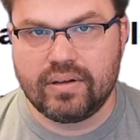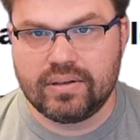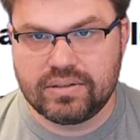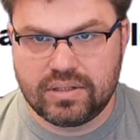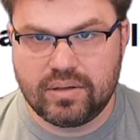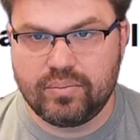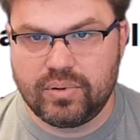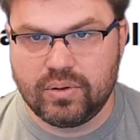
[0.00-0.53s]

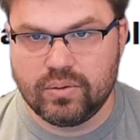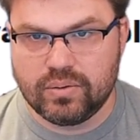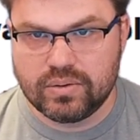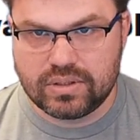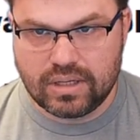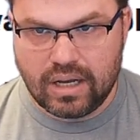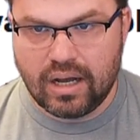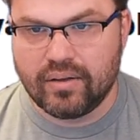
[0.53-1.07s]
C P
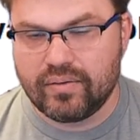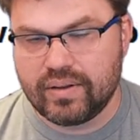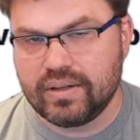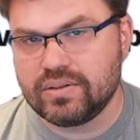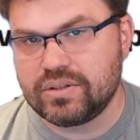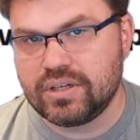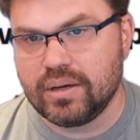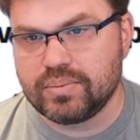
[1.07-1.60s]
Us on
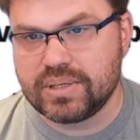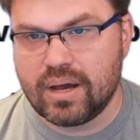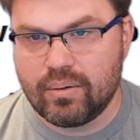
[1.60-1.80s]
these chips.